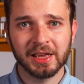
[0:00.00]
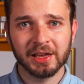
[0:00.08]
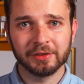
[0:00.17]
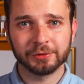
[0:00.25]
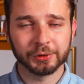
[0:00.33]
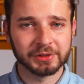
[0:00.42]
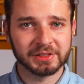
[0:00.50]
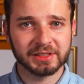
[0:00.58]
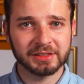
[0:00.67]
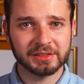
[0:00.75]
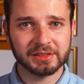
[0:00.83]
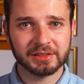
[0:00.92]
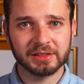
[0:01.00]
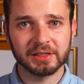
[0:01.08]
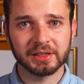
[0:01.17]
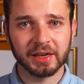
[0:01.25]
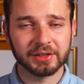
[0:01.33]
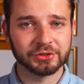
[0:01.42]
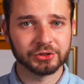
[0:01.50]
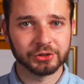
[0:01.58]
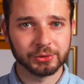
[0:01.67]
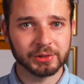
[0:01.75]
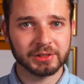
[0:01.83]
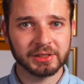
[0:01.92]
For instance, the
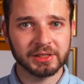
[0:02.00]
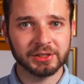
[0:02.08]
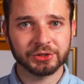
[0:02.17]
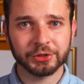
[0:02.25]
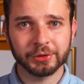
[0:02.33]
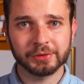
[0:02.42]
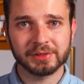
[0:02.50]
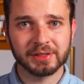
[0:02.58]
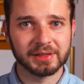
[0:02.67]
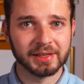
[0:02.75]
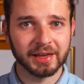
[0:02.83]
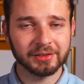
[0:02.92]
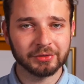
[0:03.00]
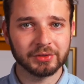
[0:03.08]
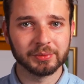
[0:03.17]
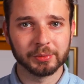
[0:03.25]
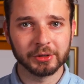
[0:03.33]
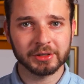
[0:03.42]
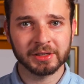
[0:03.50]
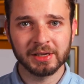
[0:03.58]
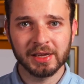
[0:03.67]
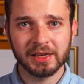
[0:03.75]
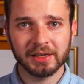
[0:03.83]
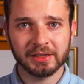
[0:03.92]
ingenuity he shows at the end of the book
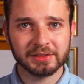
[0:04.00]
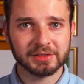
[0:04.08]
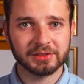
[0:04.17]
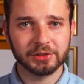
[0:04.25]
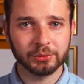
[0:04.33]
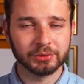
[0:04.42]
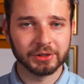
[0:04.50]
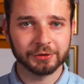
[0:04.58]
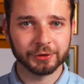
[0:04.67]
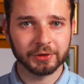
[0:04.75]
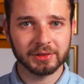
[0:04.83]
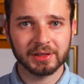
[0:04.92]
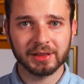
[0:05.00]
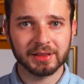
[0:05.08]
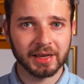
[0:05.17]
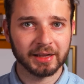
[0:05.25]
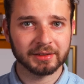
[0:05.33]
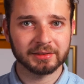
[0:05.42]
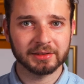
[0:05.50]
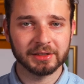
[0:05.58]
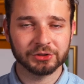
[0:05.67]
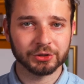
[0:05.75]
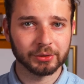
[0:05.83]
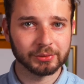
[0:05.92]
is no different than that he
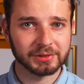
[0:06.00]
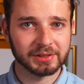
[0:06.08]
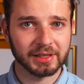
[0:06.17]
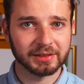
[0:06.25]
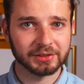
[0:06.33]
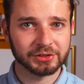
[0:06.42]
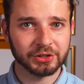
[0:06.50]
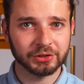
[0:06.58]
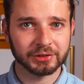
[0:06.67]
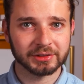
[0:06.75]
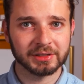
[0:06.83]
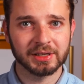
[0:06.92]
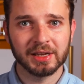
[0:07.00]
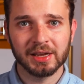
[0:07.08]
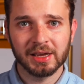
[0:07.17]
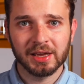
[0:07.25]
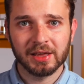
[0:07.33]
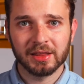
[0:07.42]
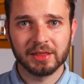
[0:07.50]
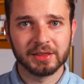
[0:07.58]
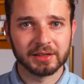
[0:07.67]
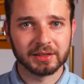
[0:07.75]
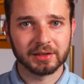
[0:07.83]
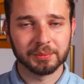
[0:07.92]
shows at the start.
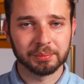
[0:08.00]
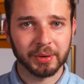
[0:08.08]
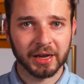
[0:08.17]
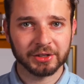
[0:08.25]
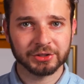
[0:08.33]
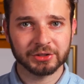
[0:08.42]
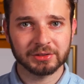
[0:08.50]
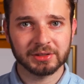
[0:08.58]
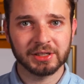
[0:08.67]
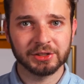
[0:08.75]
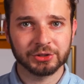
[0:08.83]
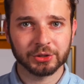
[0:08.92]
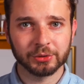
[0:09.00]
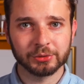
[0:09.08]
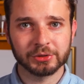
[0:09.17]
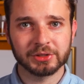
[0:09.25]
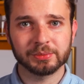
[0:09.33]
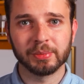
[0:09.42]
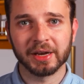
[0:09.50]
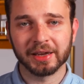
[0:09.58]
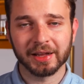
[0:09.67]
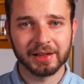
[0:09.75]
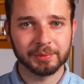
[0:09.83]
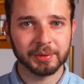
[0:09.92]
The compassion he shows by
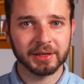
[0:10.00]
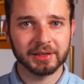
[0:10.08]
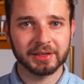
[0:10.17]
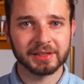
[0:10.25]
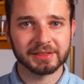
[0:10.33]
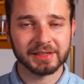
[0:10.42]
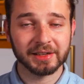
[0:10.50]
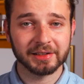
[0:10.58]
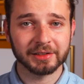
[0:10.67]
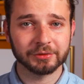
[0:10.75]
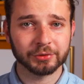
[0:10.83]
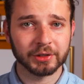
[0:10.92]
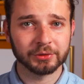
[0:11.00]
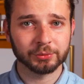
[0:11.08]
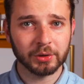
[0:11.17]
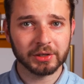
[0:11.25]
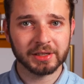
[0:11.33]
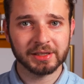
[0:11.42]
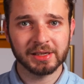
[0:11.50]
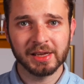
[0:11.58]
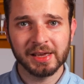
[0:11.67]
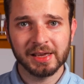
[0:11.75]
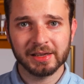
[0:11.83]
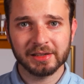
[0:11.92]
helping his alien friend Rocky
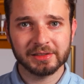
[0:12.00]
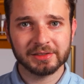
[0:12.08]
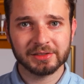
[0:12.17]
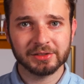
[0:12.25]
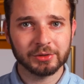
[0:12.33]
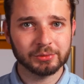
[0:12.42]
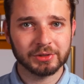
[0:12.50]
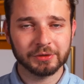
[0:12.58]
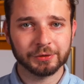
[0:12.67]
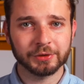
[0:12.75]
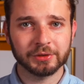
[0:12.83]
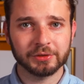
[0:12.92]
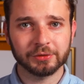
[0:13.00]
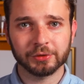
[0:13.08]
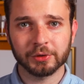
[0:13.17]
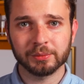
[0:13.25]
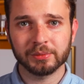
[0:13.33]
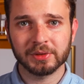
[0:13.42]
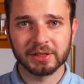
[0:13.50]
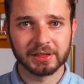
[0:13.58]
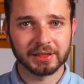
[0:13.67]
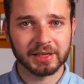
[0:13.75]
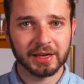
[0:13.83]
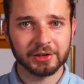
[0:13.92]
is no different from
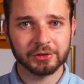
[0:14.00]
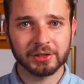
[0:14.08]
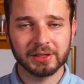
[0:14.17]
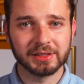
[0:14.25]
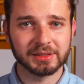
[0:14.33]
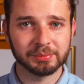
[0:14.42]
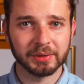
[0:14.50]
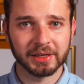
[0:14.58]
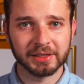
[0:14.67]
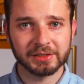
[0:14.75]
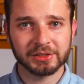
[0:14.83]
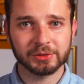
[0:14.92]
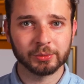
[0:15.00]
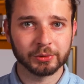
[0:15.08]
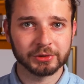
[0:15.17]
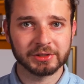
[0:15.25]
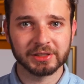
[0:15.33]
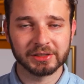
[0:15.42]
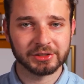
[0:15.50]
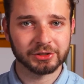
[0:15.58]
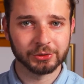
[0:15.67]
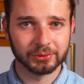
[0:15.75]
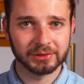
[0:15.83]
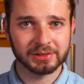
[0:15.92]
the care he displays towards his
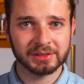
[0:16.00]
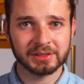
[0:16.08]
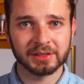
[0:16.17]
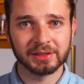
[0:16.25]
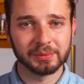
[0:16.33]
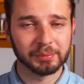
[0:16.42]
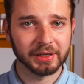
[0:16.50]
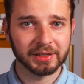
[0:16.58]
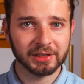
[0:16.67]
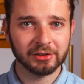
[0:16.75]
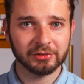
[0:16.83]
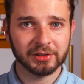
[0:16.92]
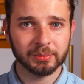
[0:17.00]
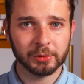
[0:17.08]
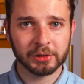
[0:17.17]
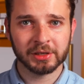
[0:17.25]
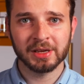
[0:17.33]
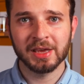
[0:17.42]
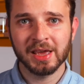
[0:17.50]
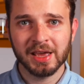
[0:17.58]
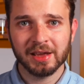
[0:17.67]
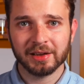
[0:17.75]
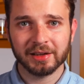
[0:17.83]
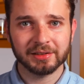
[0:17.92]
students at the beginning of the book,
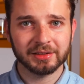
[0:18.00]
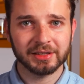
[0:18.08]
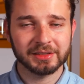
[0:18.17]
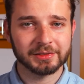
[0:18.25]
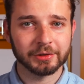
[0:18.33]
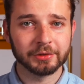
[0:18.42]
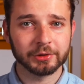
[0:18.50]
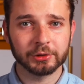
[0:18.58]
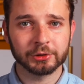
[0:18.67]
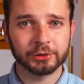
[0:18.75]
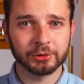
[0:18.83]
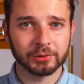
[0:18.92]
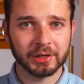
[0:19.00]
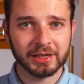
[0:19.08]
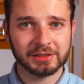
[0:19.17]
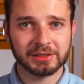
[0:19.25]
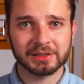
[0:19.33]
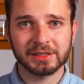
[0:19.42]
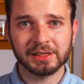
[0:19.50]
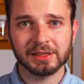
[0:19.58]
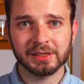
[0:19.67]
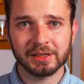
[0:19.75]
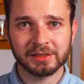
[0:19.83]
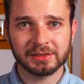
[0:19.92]
and his overall
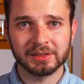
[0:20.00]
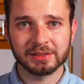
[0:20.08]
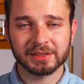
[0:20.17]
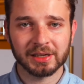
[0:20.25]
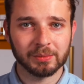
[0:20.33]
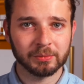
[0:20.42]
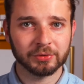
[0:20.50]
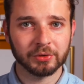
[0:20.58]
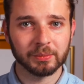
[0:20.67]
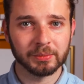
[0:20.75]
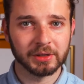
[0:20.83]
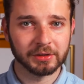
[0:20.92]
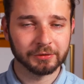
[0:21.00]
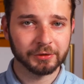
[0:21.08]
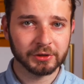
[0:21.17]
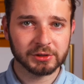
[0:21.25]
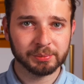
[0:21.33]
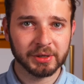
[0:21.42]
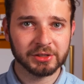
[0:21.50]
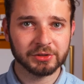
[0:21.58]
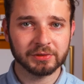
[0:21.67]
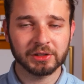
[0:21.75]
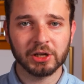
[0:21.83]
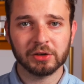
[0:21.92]
curiosity is the same from the first page
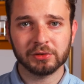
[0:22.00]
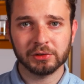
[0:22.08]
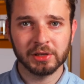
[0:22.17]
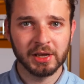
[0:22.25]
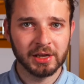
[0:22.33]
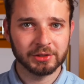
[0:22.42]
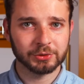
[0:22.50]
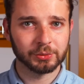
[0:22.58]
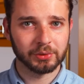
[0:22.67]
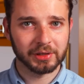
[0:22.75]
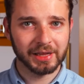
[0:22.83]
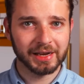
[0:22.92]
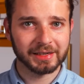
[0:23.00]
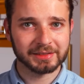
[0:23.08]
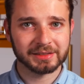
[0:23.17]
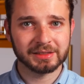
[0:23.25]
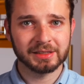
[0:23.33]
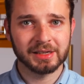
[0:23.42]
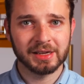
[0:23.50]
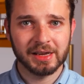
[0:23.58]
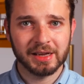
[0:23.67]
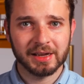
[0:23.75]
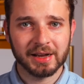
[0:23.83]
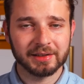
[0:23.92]
of the novel to the last.
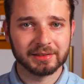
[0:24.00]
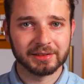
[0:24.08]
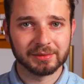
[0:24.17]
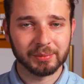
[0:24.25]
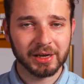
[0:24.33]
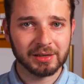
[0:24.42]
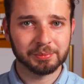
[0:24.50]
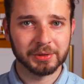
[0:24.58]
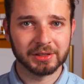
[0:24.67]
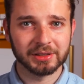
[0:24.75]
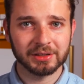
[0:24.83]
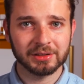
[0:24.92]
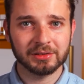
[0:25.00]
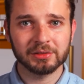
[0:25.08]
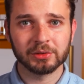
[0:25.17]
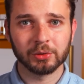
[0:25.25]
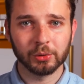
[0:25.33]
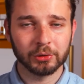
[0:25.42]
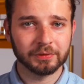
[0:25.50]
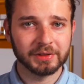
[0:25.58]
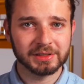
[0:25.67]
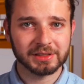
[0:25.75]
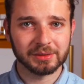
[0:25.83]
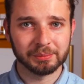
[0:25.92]
And in my opinion, all of
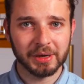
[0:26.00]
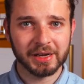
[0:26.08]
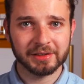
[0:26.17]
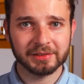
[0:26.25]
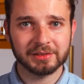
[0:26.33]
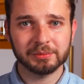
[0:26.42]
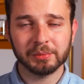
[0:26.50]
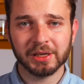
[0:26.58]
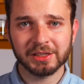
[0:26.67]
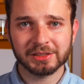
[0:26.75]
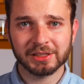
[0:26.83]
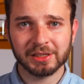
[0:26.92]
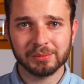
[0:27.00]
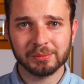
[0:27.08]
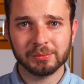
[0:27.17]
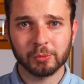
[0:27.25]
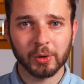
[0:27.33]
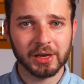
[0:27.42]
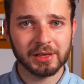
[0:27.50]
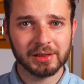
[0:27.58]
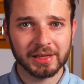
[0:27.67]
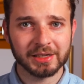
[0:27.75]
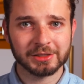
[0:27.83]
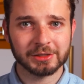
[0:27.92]
this combined makes him way
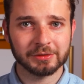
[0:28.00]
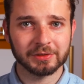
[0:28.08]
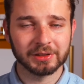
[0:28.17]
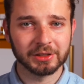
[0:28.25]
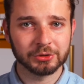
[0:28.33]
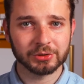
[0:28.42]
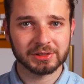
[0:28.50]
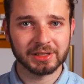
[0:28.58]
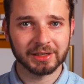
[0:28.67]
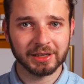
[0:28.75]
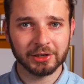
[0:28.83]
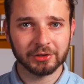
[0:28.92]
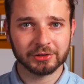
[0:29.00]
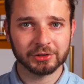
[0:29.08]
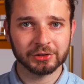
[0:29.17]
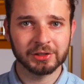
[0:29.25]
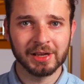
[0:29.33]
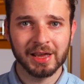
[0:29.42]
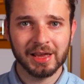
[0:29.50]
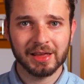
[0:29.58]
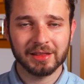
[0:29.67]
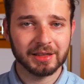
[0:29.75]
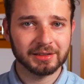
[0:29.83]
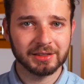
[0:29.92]
less of an interesting character
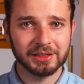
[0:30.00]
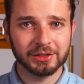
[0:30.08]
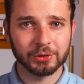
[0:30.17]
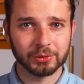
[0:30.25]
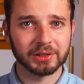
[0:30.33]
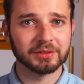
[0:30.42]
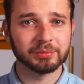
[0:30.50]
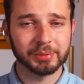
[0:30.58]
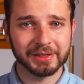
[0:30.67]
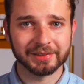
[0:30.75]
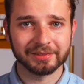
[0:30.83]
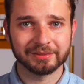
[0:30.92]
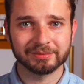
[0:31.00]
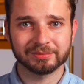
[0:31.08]
than he could have been.